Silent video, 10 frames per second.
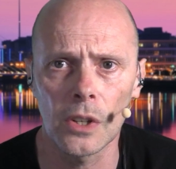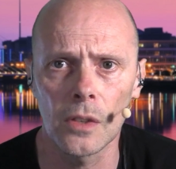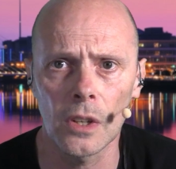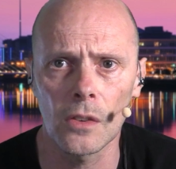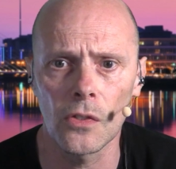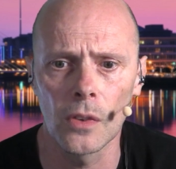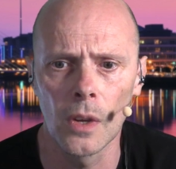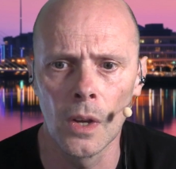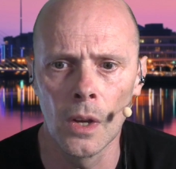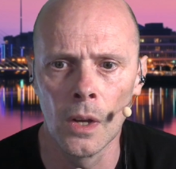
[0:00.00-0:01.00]
things,
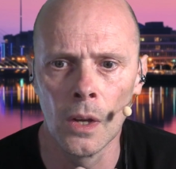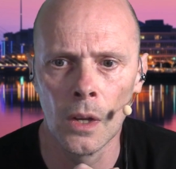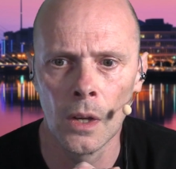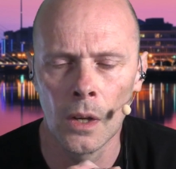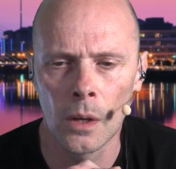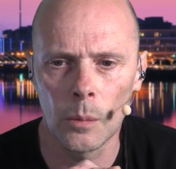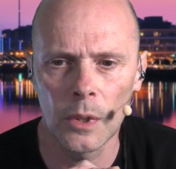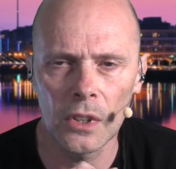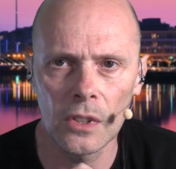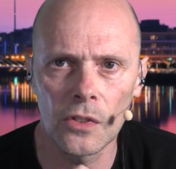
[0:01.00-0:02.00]

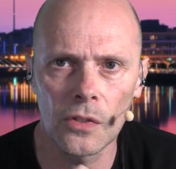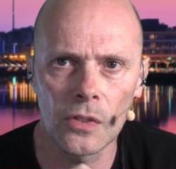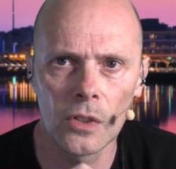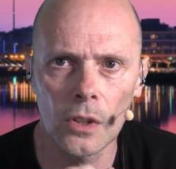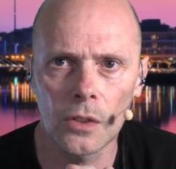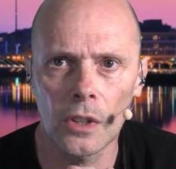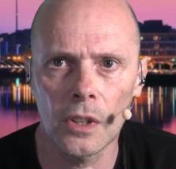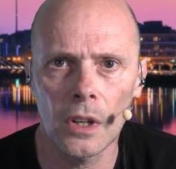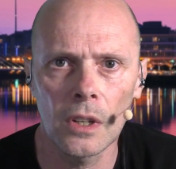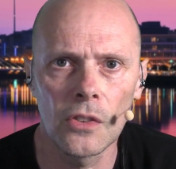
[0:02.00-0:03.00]
but it's not
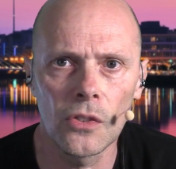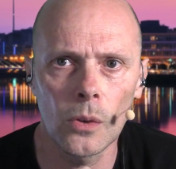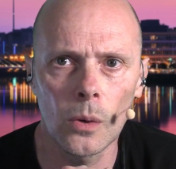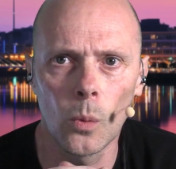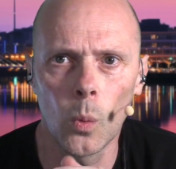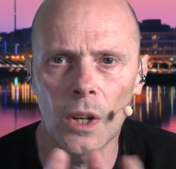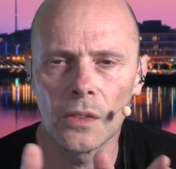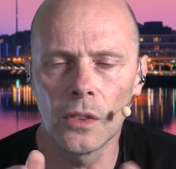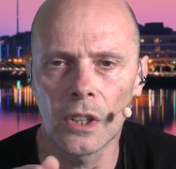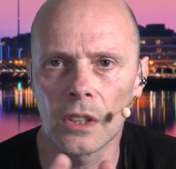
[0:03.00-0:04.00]
that I saw
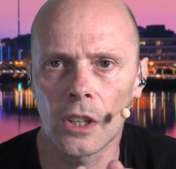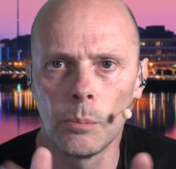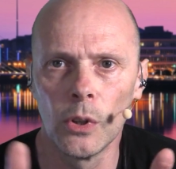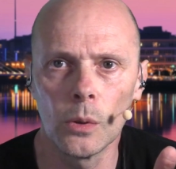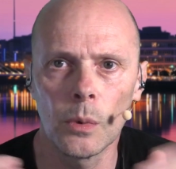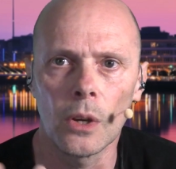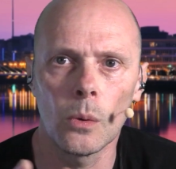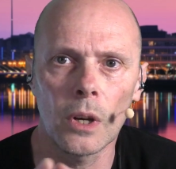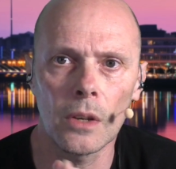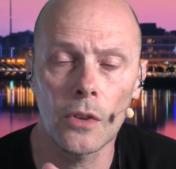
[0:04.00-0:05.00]
one thing that blew me
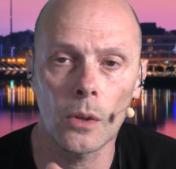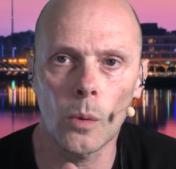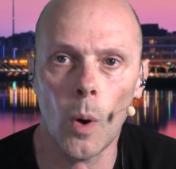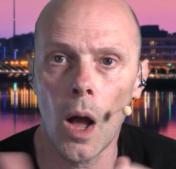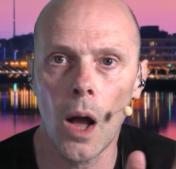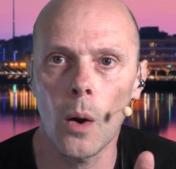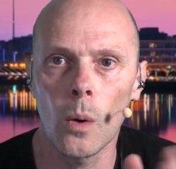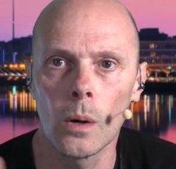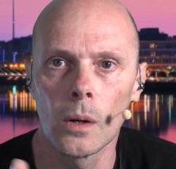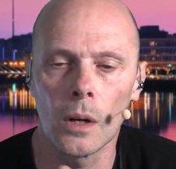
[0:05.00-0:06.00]
away and said,
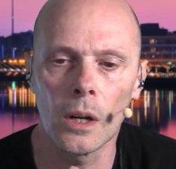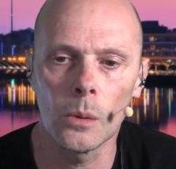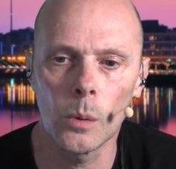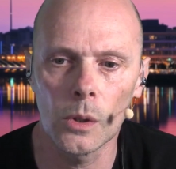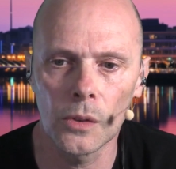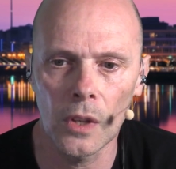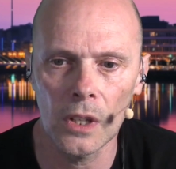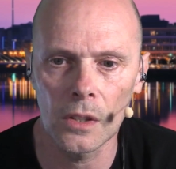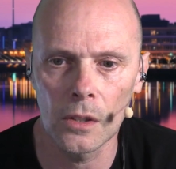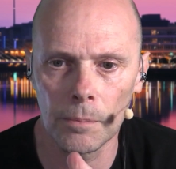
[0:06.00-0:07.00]
"Wow, I want
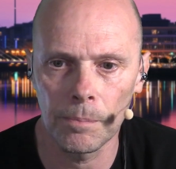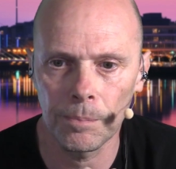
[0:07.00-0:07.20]
that."